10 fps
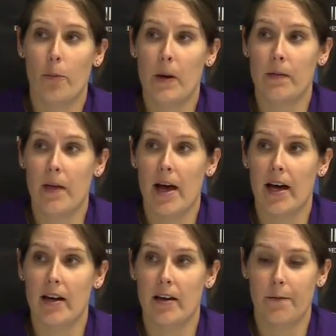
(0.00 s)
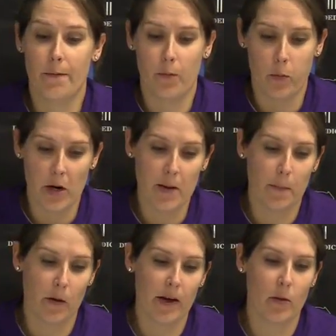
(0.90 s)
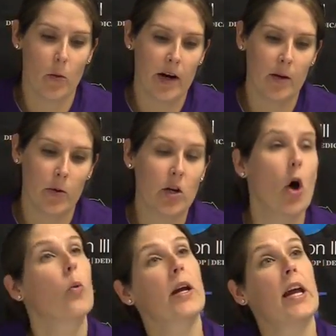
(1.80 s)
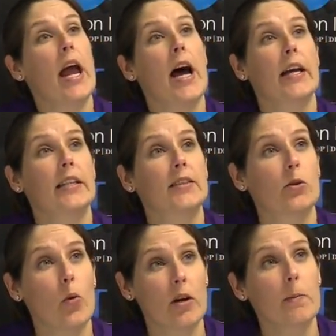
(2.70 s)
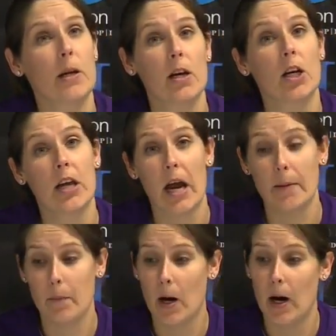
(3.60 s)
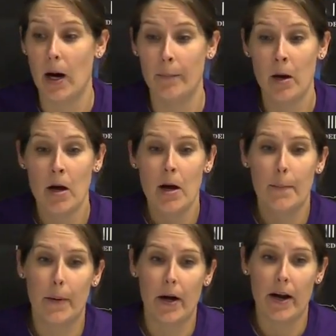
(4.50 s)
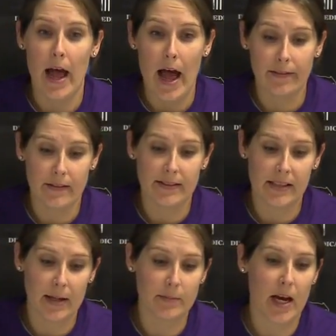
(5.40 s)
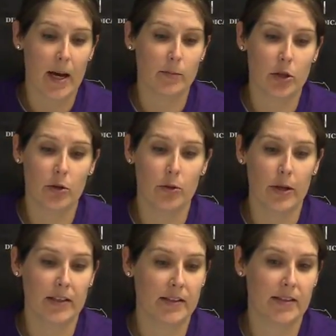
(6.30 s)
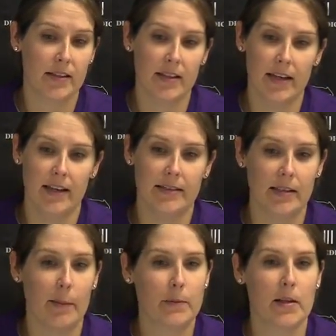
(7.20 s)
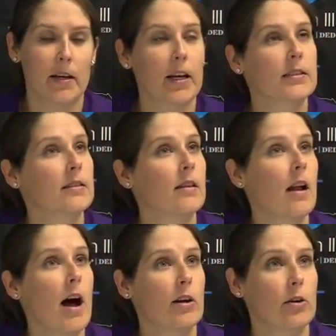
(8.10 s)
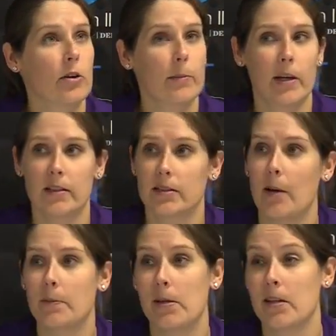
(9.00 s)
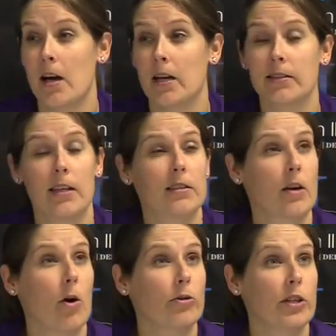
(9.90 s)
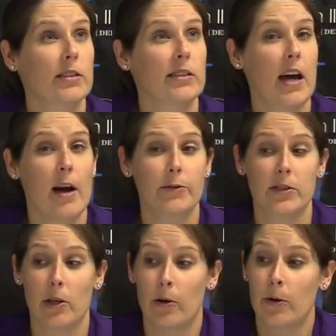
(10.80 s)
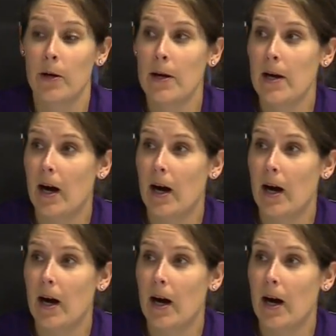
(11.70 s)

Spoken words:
hoping that if we play the way we know we can, it's going to be a good game. But at the same time, too, it's up to the kids in the locker room, and it's up to us as a coaching staff. So